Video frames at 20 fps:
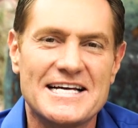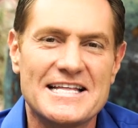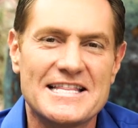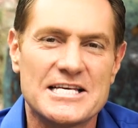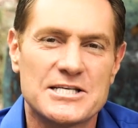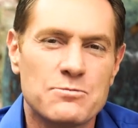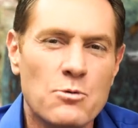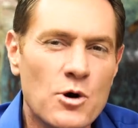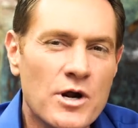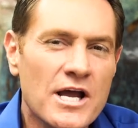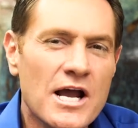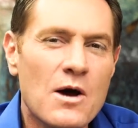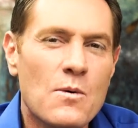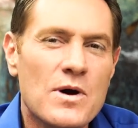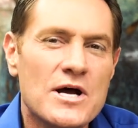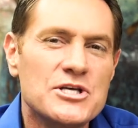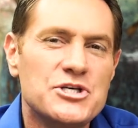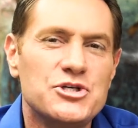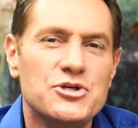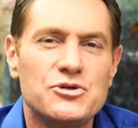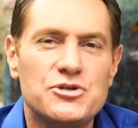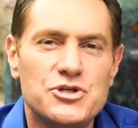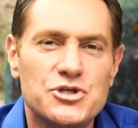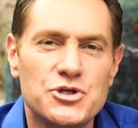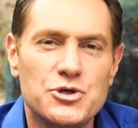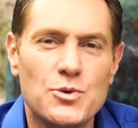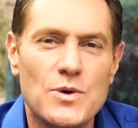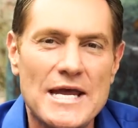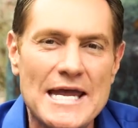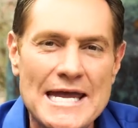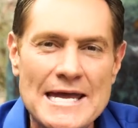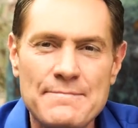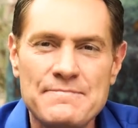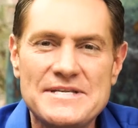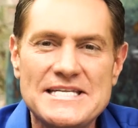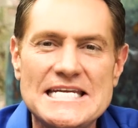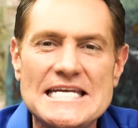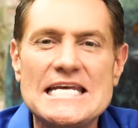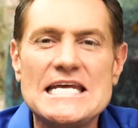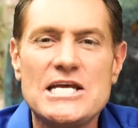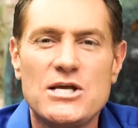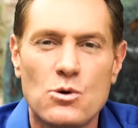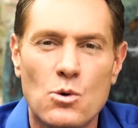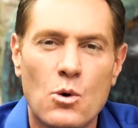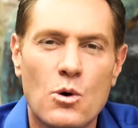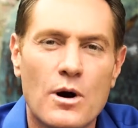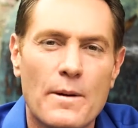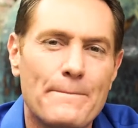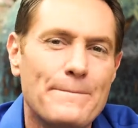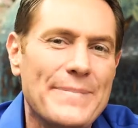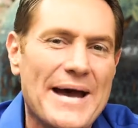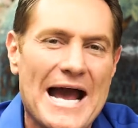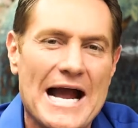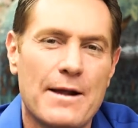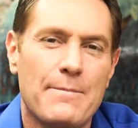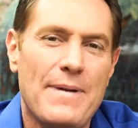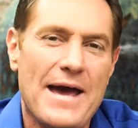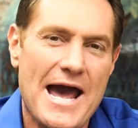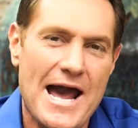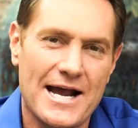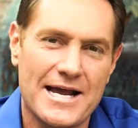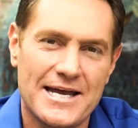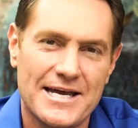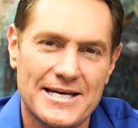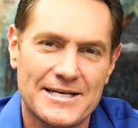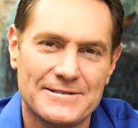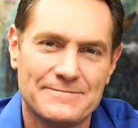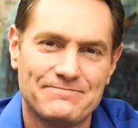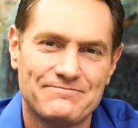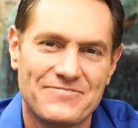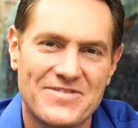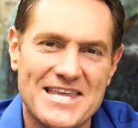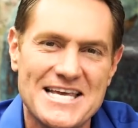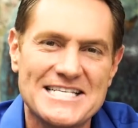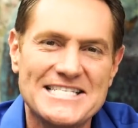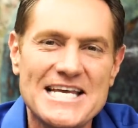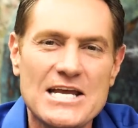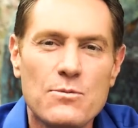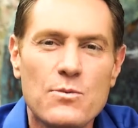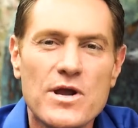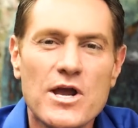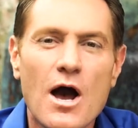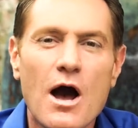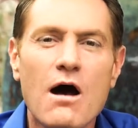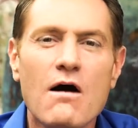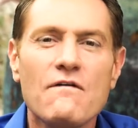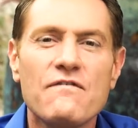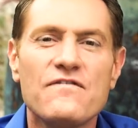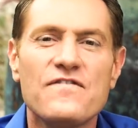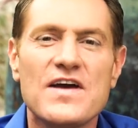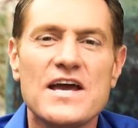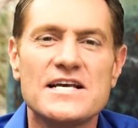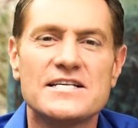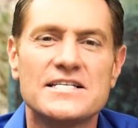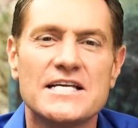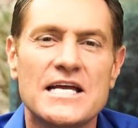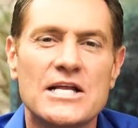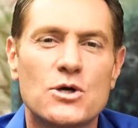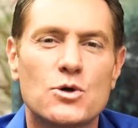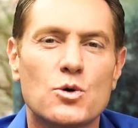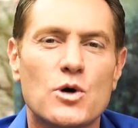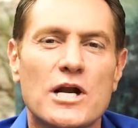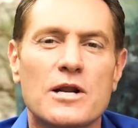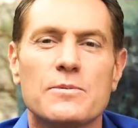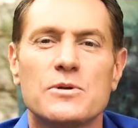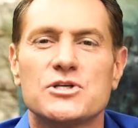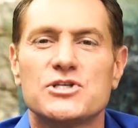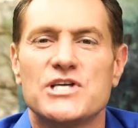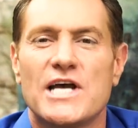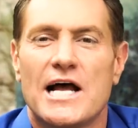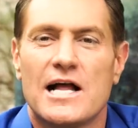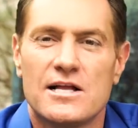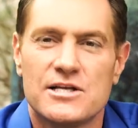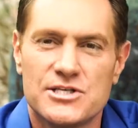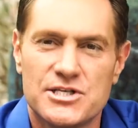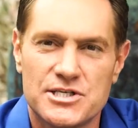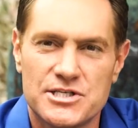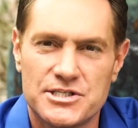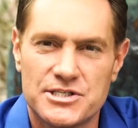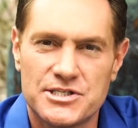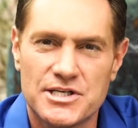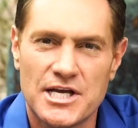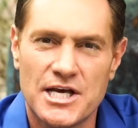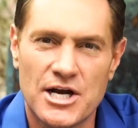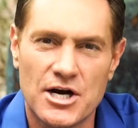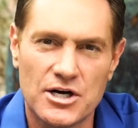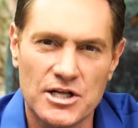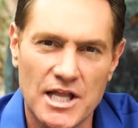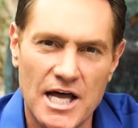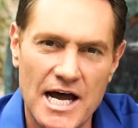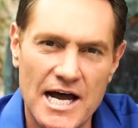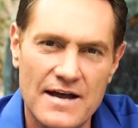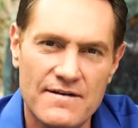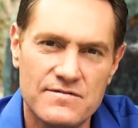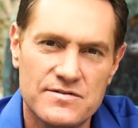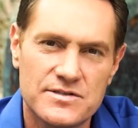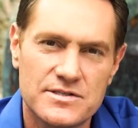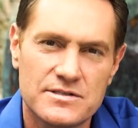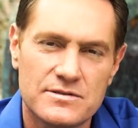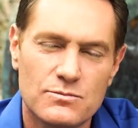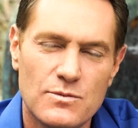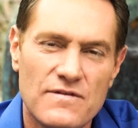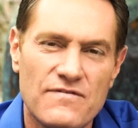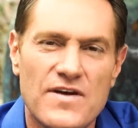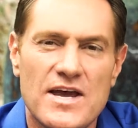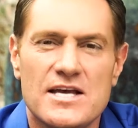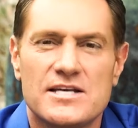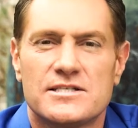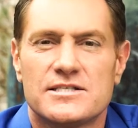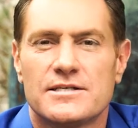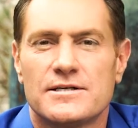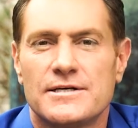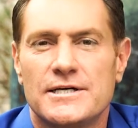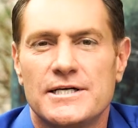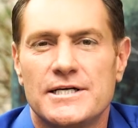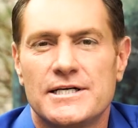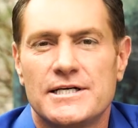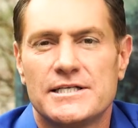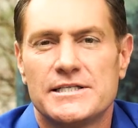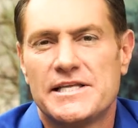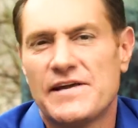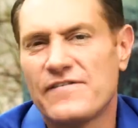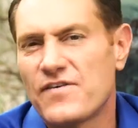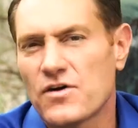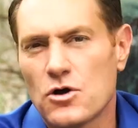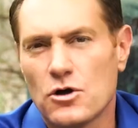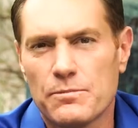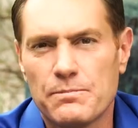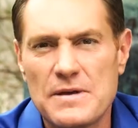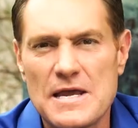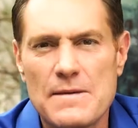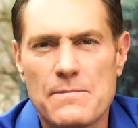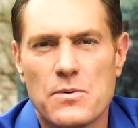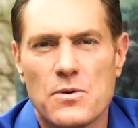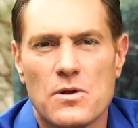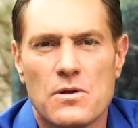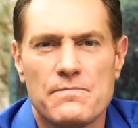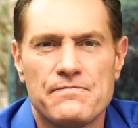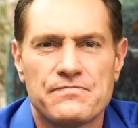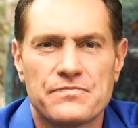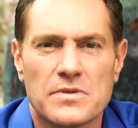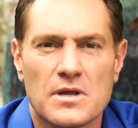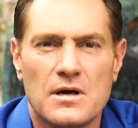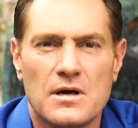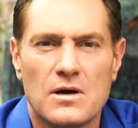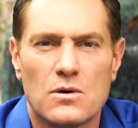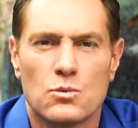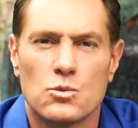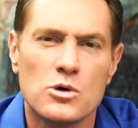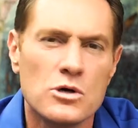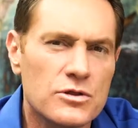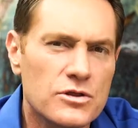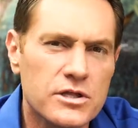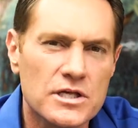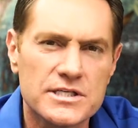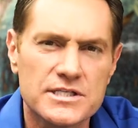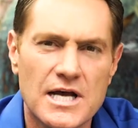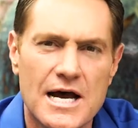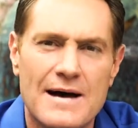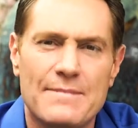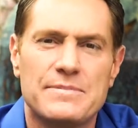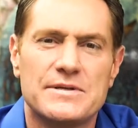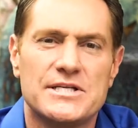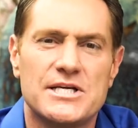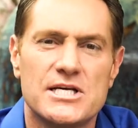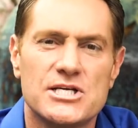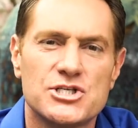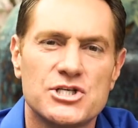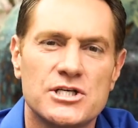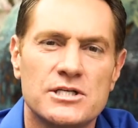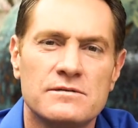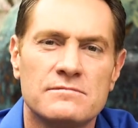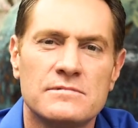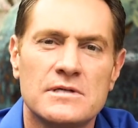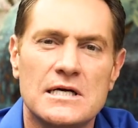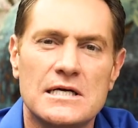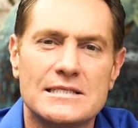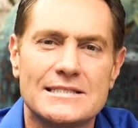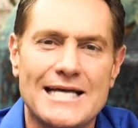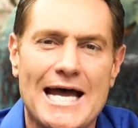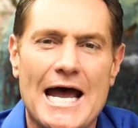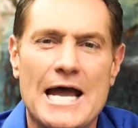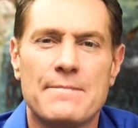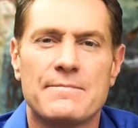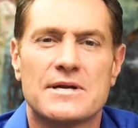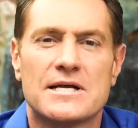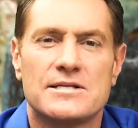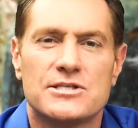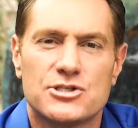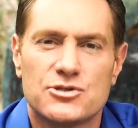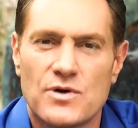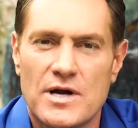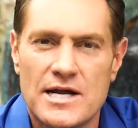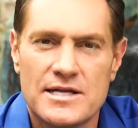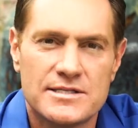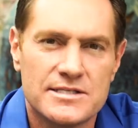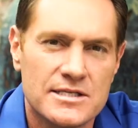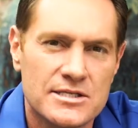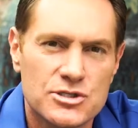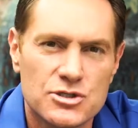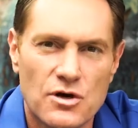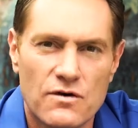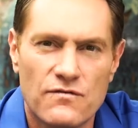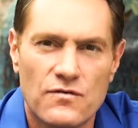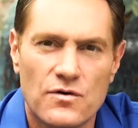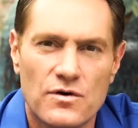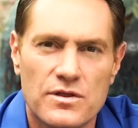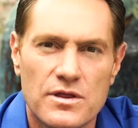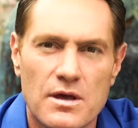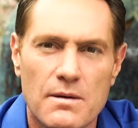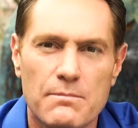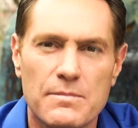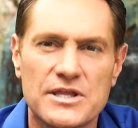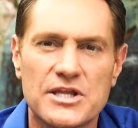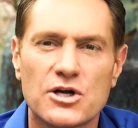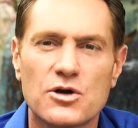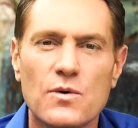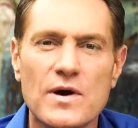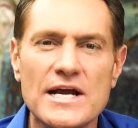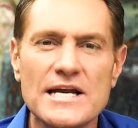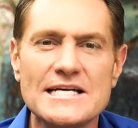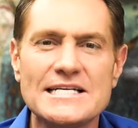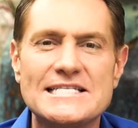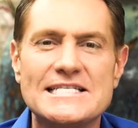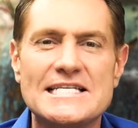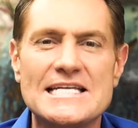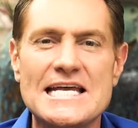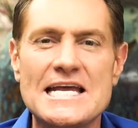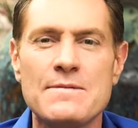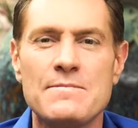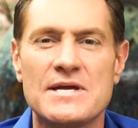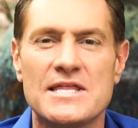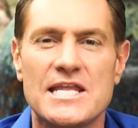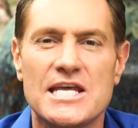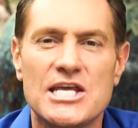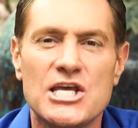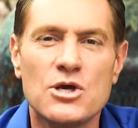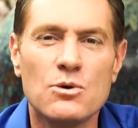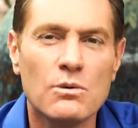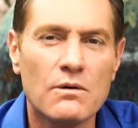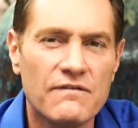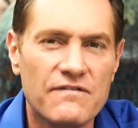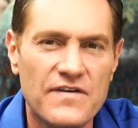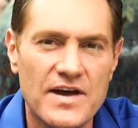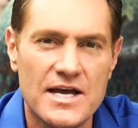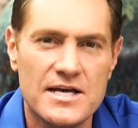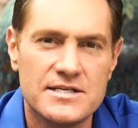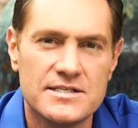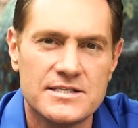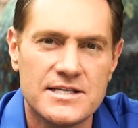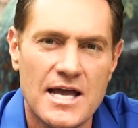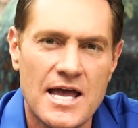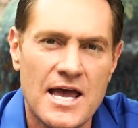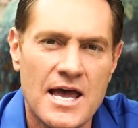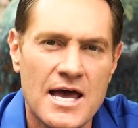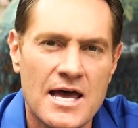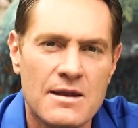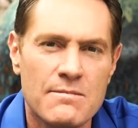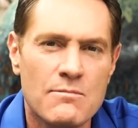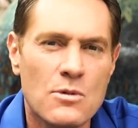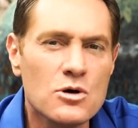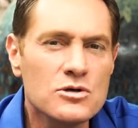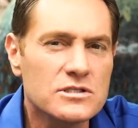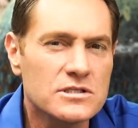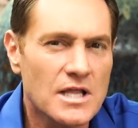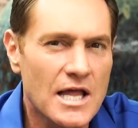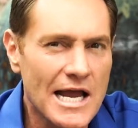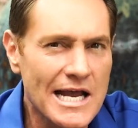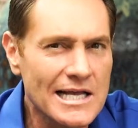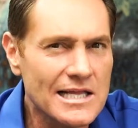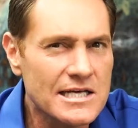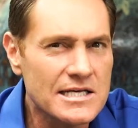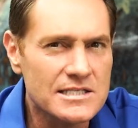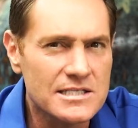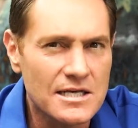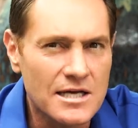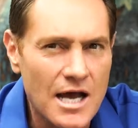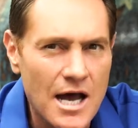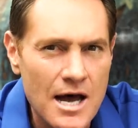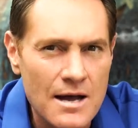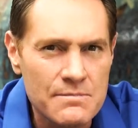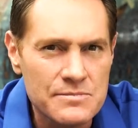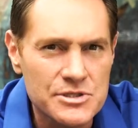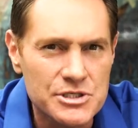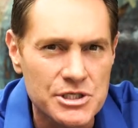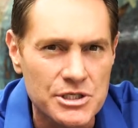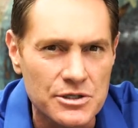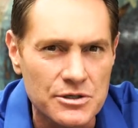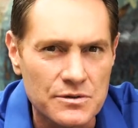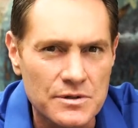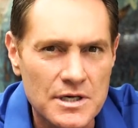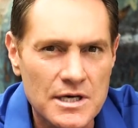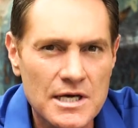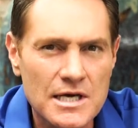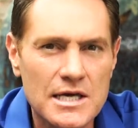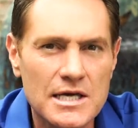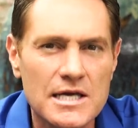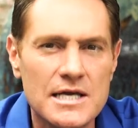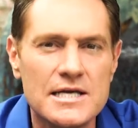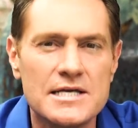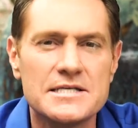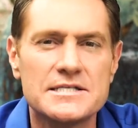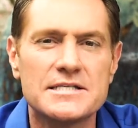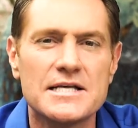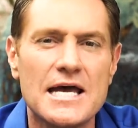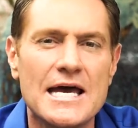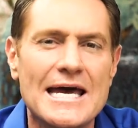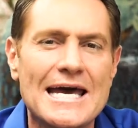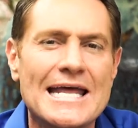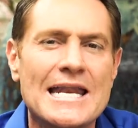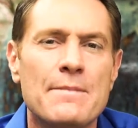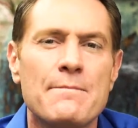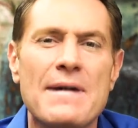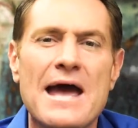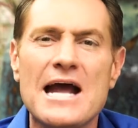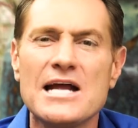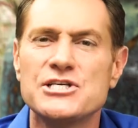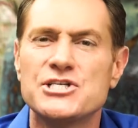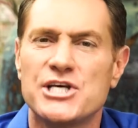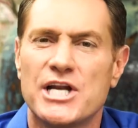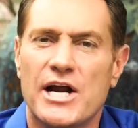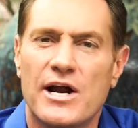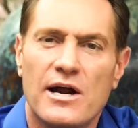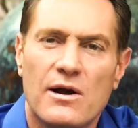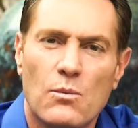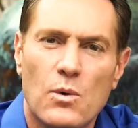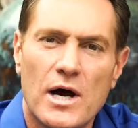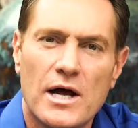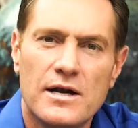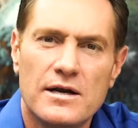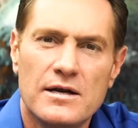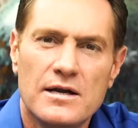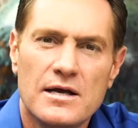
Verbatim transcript: This morning I want you to empty your backpack. You see, we all face incredible challenges in our lives. We face difficult people, ruthless competition, time constraints, and so forth. But the greatest demon that you will face and most likely succumb to is an imaginary one.